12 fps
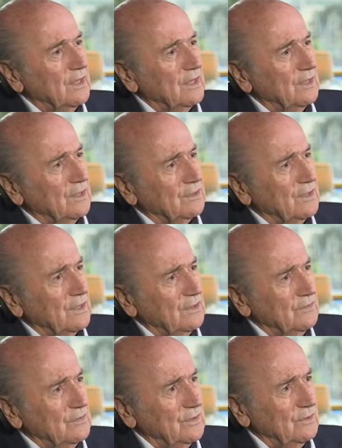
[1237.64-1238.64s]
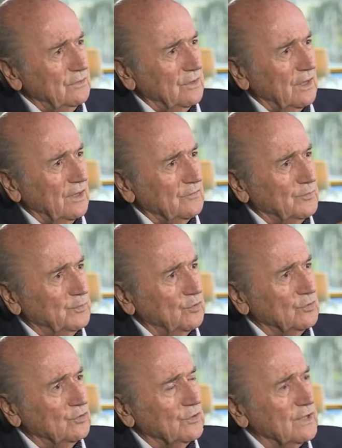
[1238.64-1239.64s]
they have
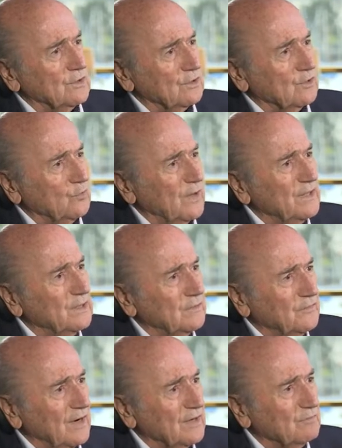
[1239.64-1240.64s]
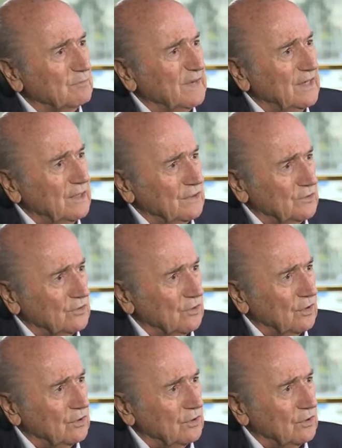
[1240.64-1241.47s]
put together $25 billion